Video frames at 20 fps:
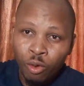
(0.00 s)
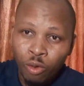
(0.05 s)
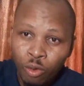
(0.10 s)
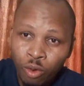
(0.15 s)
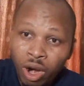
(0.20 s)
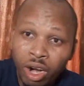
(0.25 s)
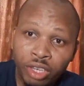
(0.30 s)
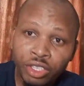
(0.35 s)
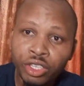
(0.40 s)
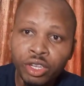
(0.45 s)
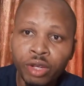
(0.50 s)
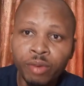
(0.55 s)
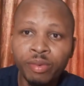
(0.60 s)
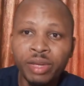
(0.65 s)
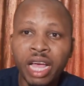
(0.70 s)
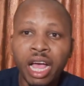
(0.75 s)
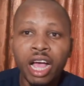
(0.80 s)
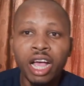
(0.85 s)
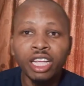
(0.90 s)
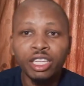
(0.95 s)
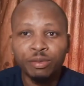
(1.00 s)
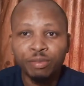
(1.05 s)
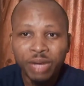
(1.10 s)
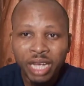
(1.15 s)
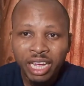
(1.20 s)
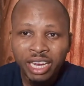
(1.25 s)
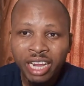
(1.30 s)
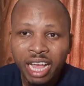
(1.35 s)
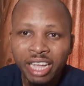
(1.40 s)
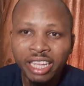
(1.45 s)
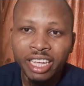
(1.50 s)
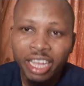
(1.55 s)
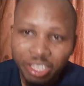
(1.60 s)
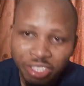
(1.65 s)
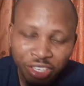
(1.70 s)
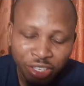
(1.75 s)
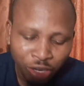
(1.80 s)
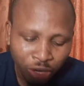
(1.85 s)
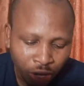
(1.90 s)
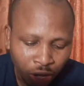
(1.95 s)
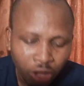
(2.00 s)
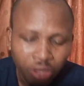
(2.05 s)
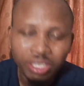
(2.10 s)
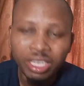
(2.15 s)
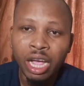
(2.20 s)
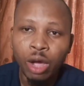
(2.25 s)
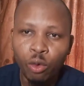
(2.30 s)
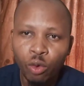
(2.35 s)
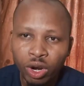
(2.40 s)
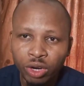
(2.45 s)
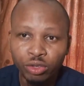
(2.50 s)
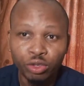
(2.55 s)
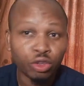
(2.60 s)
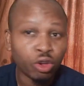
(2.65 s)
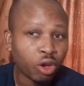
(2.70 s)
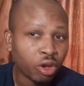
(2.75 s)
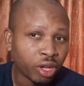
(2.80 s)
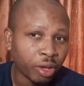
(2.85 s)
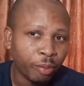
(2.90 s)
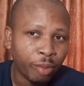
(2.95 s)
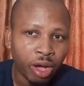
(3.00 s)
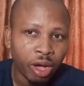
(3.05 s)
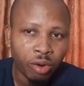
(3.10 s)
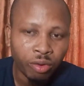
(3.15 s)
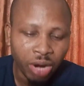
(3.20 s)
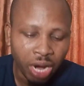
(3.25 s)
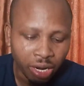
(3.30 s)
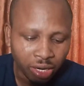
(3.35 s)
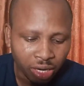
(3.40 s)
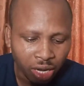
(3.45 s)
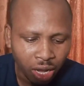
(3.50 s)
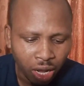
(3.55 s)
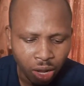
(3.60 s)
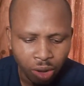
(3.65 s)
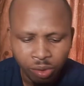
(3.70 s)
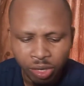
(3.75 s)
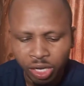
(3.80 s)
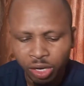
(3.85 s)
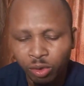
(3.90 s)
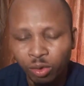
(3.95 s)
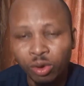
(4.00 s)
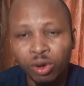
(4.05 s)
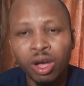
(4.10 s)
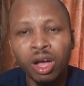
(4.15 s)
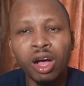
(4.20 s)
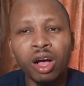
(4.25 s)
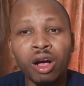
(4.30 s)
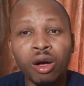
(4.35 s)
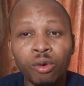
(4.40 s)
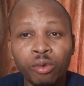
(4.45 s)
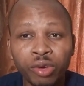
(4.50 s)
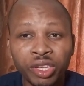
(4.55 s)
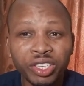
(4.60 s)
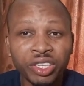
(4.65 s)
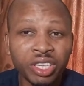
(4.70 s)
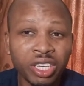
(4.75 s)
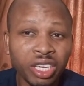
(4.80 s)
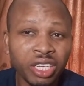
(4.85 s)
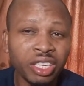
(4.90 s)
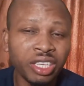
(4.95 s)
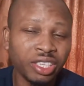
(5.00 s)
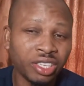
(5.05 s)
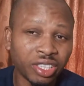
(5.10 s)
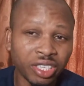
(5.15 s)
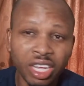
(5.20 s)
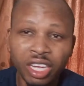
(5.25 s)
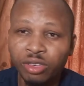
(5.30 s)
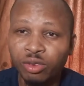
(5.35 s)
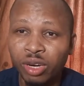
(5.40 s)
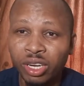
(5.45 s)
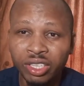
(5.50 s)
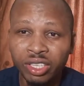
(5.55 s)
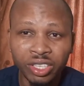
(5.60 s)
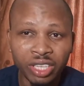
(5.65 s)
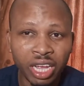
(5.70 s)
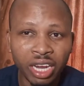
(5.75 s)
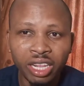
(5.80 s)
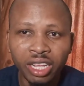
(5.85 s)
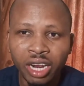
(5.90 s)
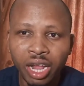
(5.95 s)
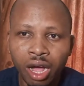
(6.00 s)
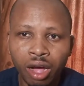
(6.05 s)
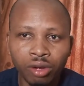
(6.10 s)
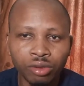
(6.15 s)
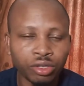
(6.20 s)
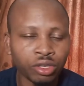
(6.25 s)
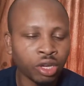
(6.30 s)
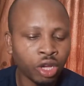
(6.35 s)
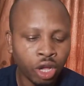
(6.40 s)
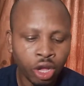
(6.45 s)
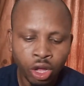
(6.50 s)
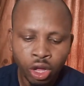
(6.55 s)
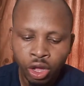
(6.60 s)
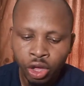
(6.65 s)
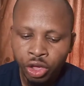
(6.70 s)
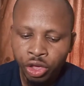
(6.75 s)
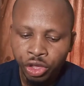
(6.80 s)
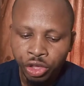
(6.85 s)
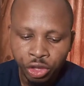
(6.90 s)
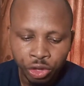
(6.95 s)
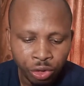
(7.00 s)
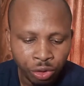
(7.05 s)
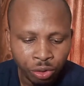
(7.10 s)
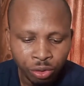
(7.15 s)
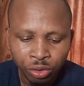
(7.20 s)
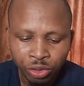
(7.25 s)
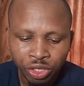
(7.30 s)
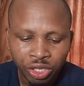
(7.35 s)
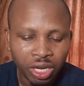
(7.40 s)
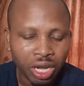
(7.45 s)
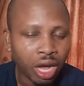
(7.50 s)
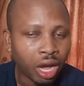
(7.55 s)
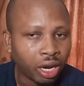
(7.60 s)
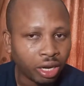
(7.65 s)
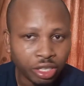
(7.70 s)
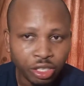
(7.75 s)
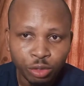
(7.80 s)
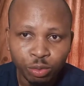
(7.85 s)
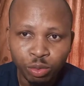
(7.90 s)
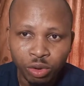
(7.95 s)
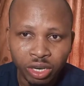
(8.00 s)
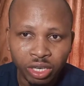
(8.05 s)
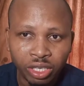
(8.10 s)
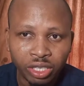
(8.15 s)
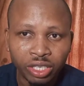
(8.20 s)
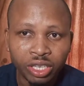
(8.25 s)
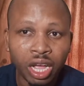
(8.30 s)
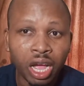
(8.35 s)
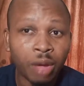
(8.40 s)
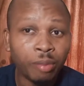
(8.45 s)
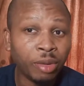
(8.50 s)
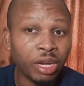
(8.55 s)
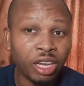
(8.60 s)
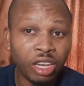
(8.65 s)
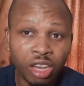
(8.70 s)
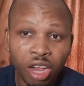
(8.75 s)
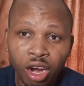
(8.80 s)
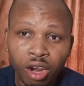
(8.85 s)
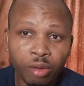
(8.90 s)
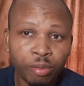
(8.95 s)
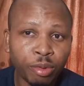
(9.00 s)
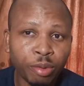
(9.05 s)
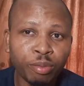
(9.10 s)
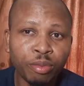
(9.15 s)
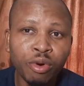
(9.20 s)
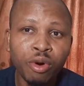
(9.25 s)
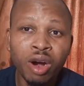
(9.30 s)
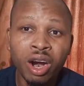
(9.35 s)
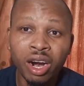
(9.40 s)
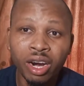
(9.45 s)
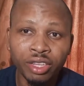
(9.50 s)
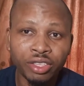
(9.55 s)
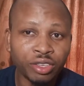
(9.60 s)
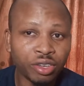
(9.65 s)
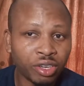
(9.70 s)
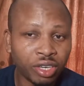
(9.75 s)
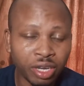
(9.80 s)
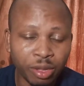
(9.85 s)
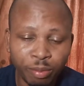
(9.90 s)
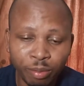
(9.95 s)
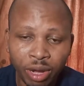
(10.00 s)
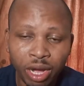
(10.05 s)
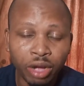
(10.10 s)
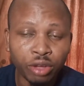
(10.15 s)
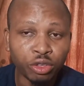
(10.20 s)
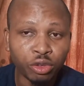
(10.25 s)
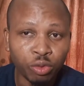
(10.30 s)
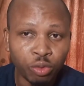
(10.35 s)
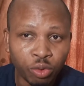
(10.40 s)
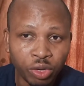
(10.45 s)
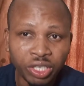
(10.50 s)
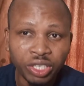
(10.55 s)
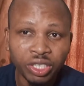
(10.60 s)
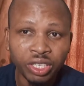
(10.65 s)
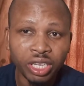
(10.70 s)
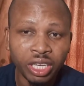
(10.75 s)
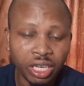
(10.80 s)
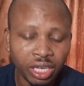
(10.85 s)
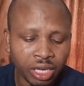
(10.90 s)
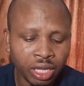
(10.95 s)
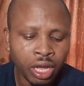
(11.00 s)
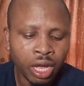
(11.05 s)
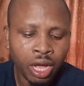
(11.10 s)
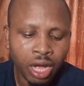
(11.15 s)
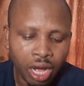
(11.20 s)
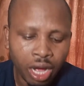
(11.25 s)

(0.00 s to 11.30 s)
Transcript: What's up, guys? Man, I got a lot I want to talk about right now. Wizkid is actually selling out huge at this point in time. A lot of people are talking about Wizkid